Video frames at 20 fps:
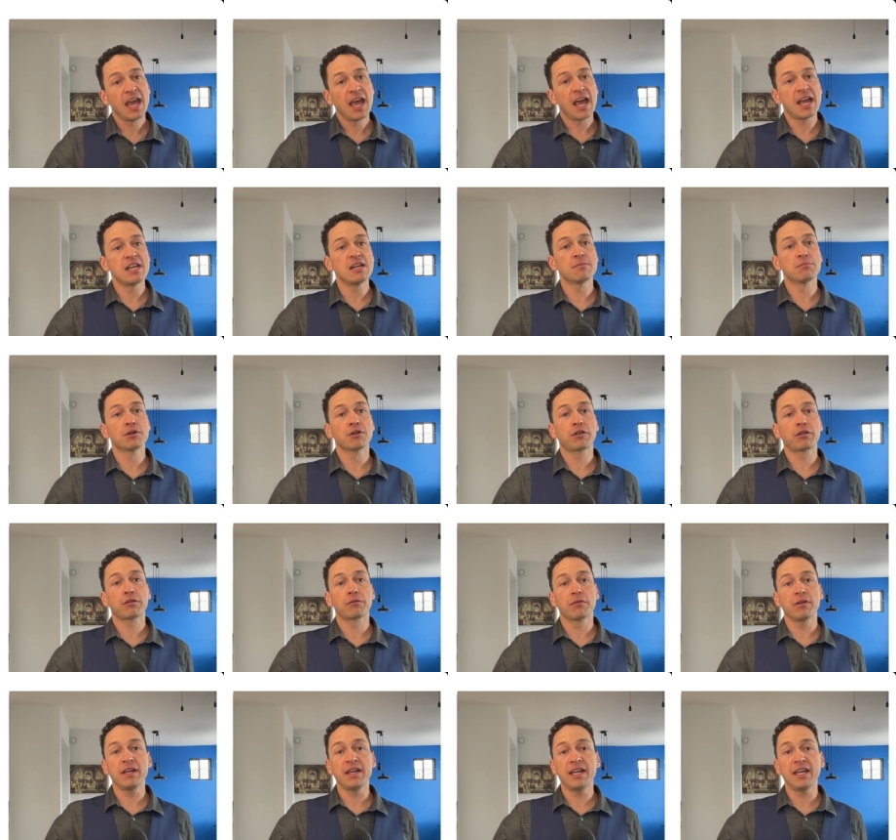And number
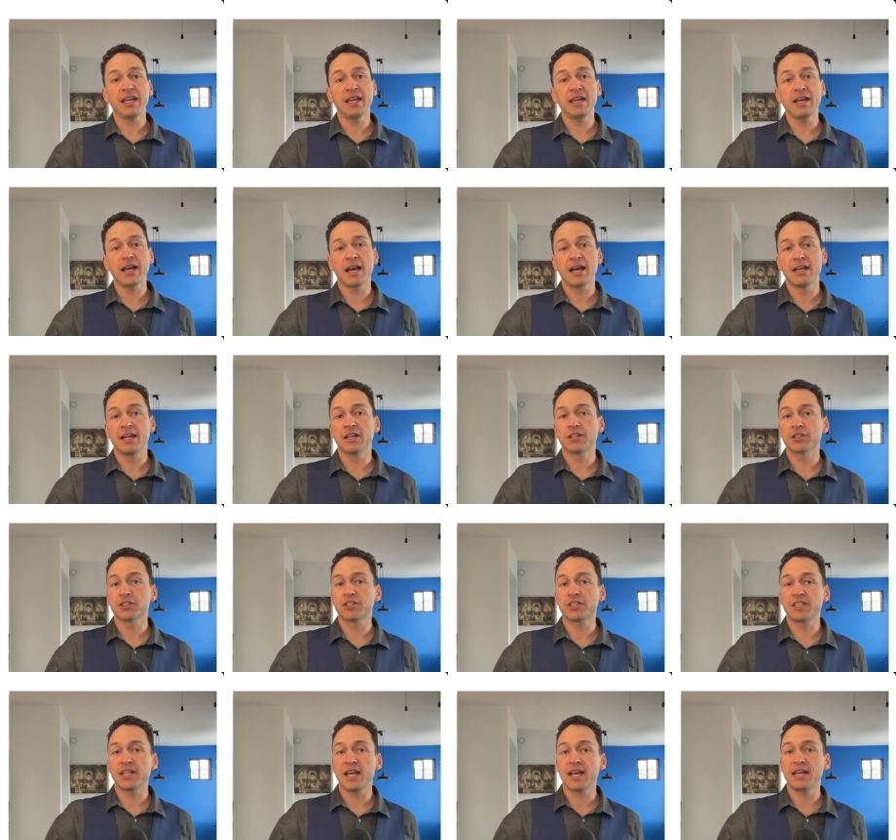three, an
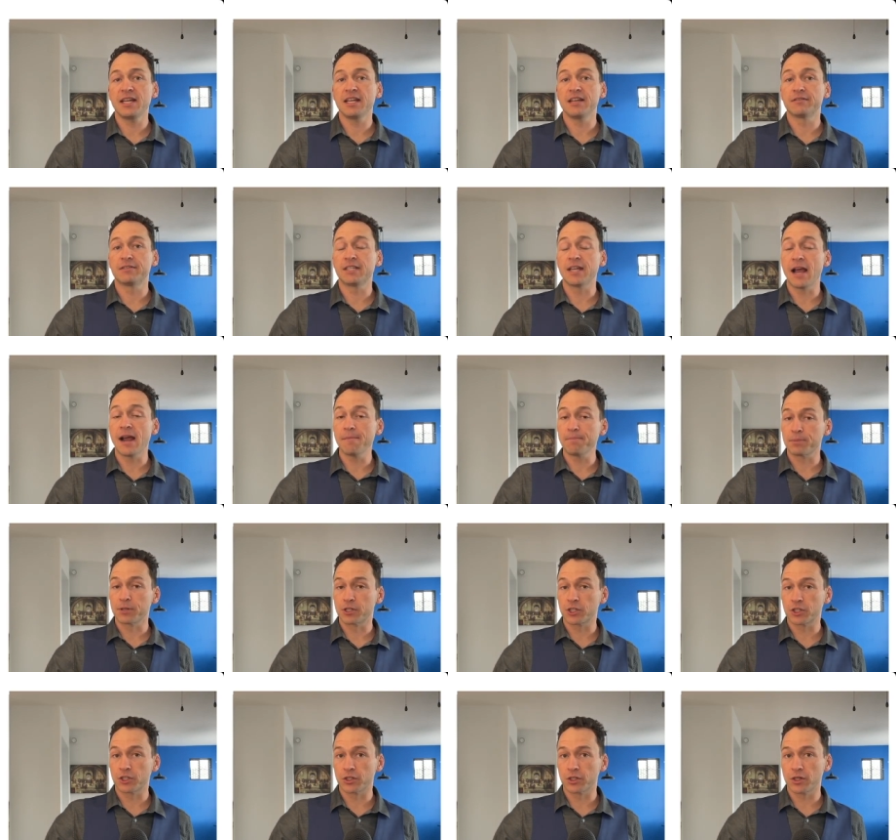understanding of
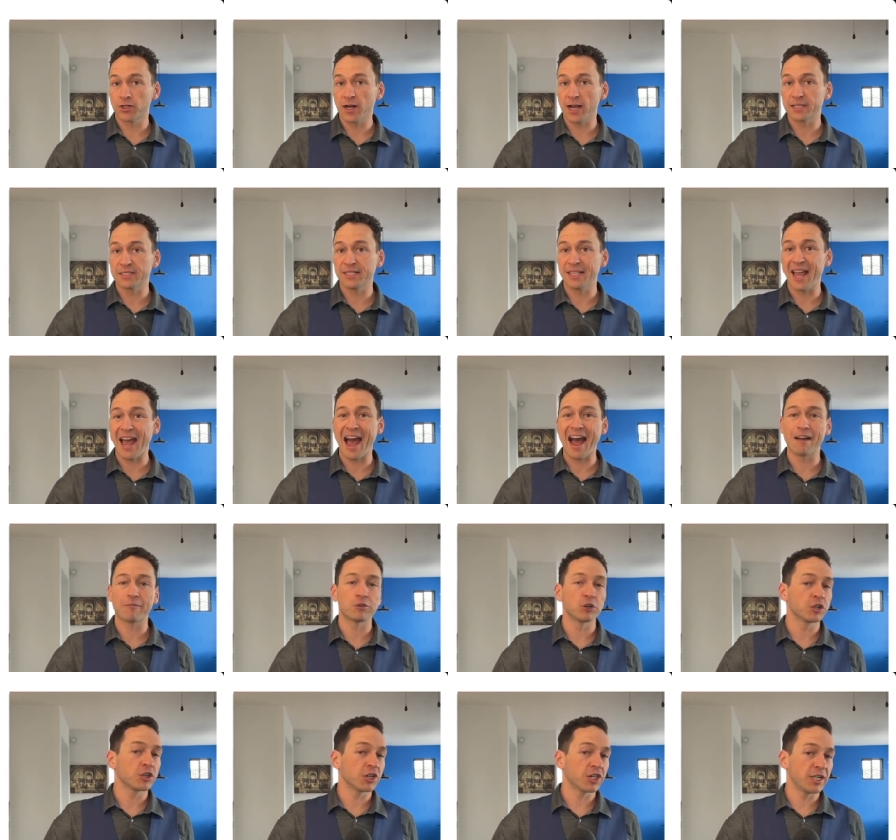temperature as the
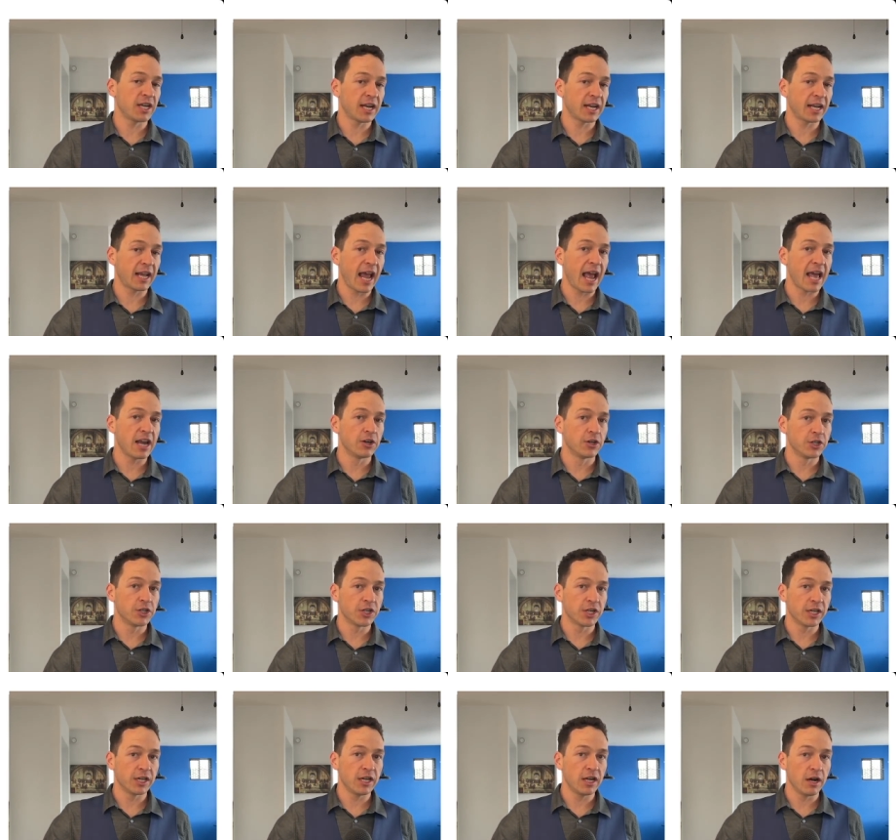average kinetic
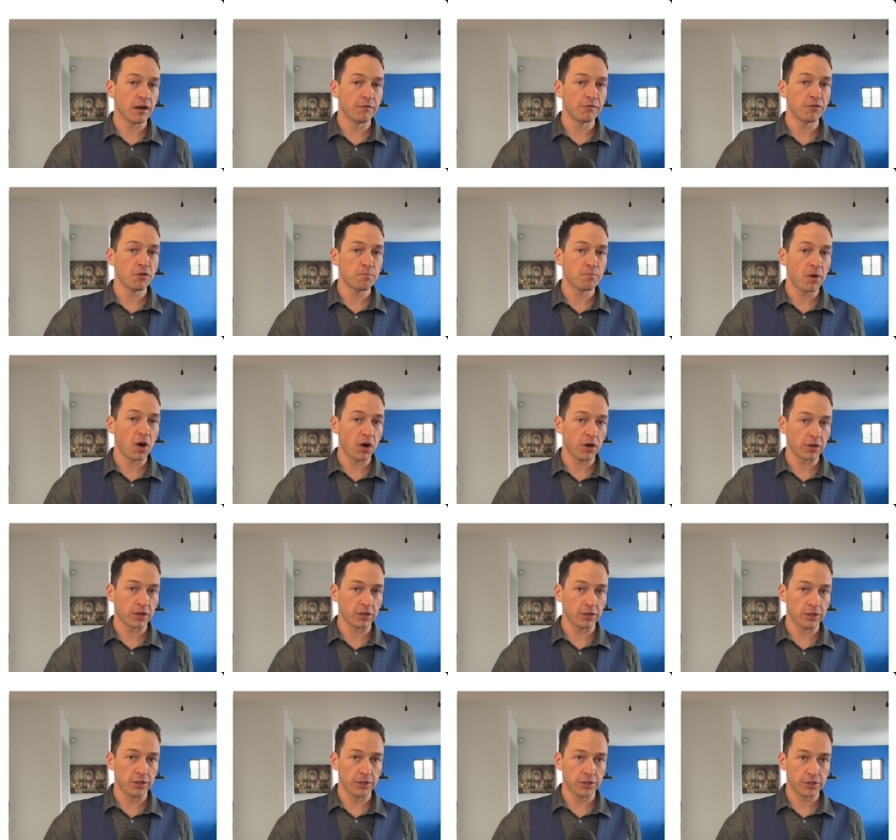energy of the
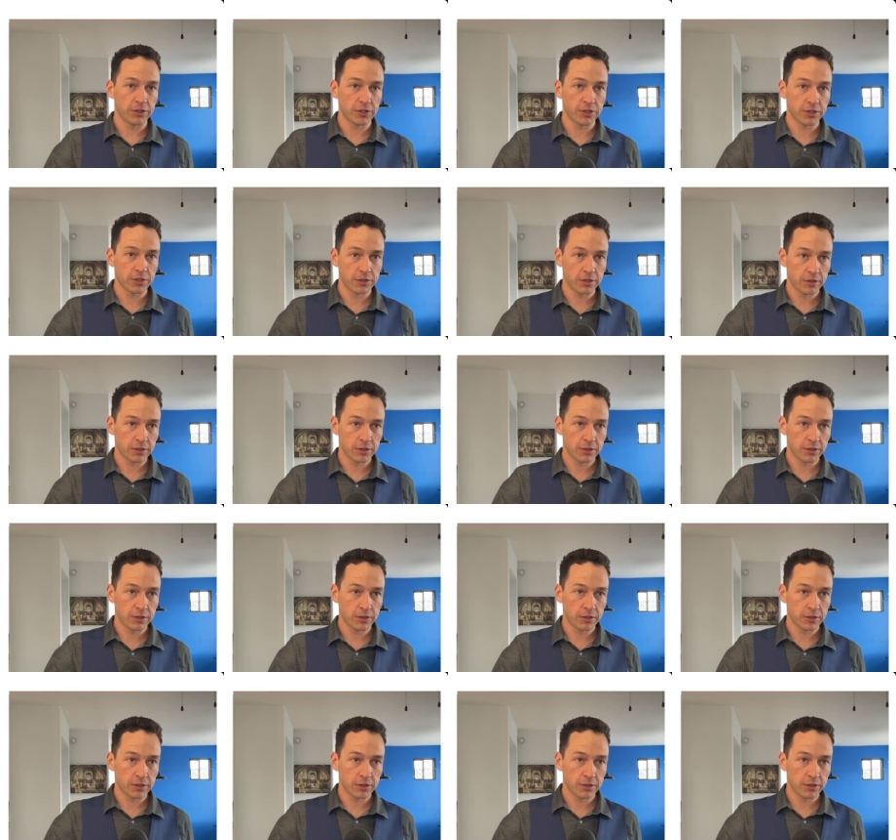particles.